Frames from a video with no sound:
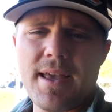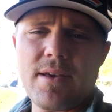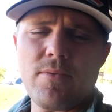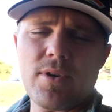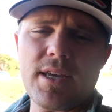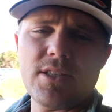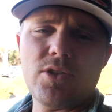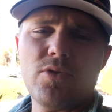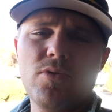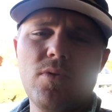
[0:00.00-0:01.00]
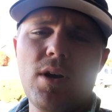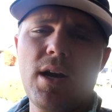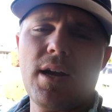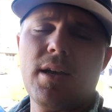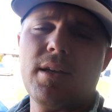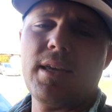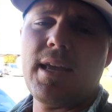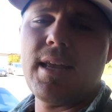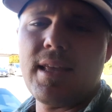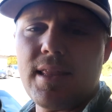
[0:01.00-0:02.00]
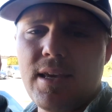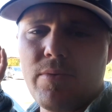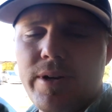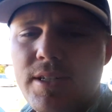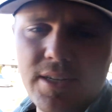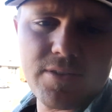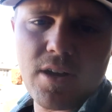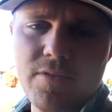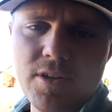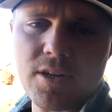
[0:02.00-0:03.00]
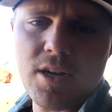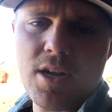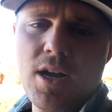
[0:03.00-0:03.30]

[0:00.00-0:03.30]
and then we'll get to getting the rear diff cover